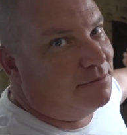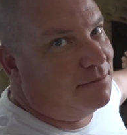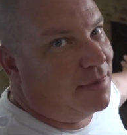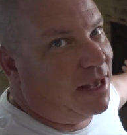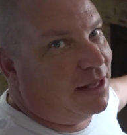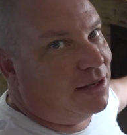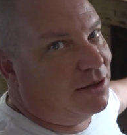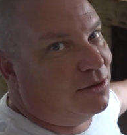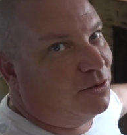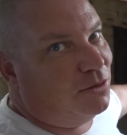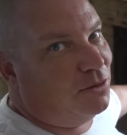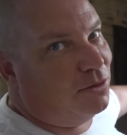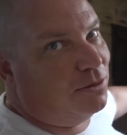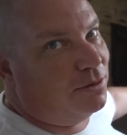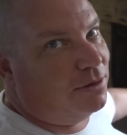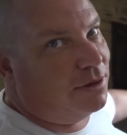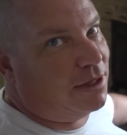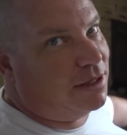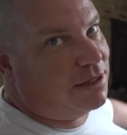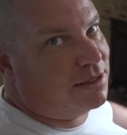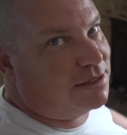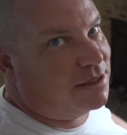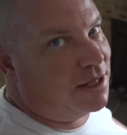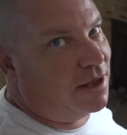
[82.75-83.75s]
mantle
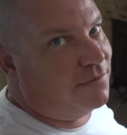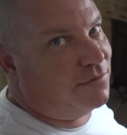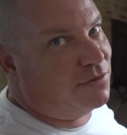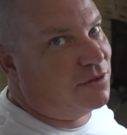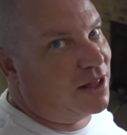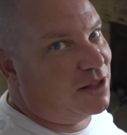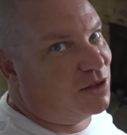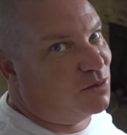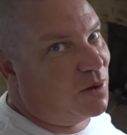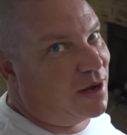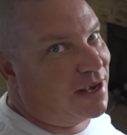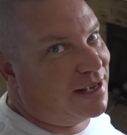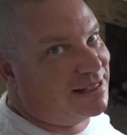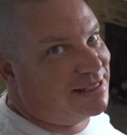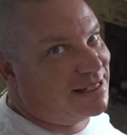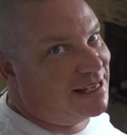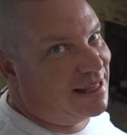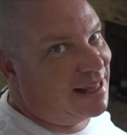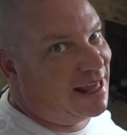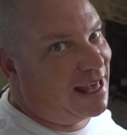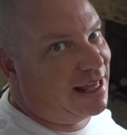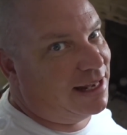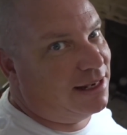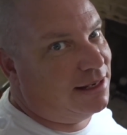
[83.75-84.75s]
and stuff, that's why I
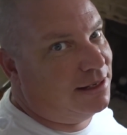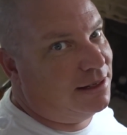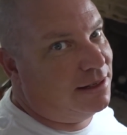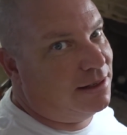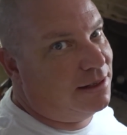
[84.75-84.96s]
say that.